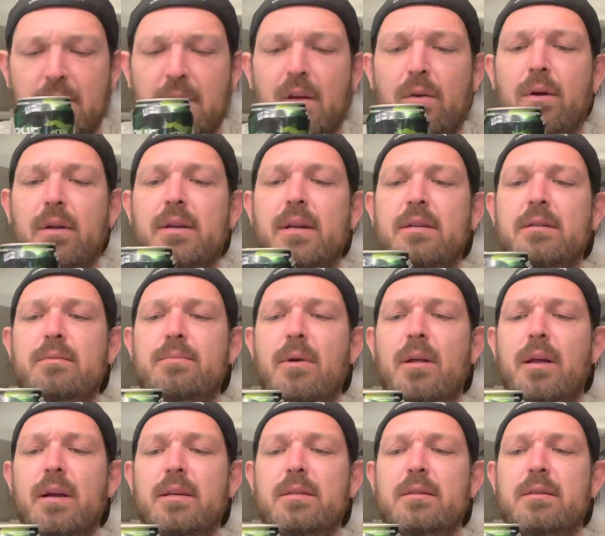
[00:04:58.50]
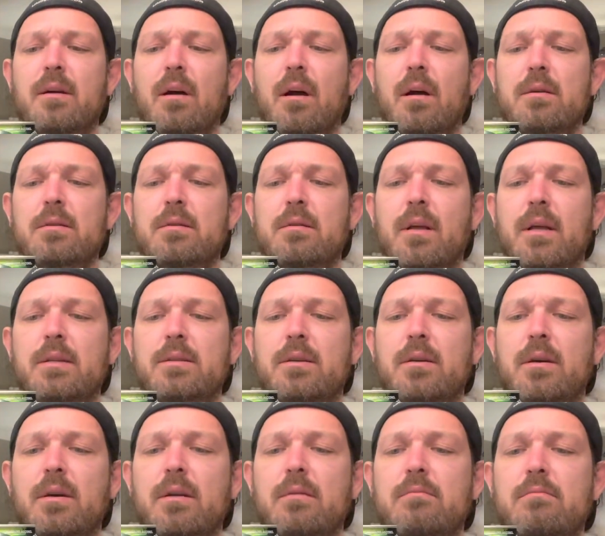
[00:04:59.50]
Well, it doesn't smell like a skunk, so that's
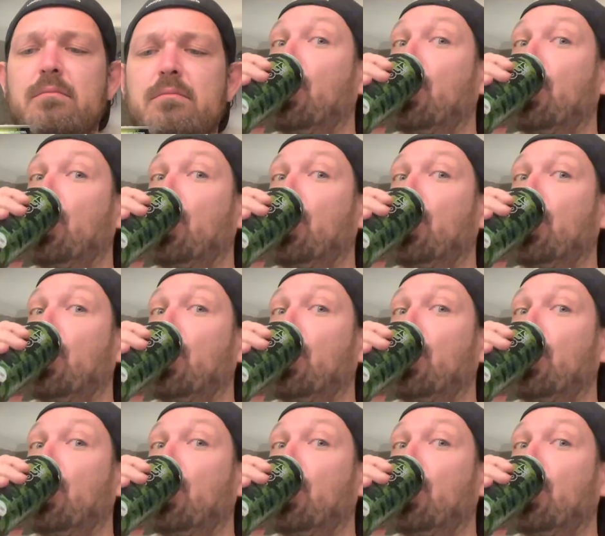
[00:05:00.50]
good.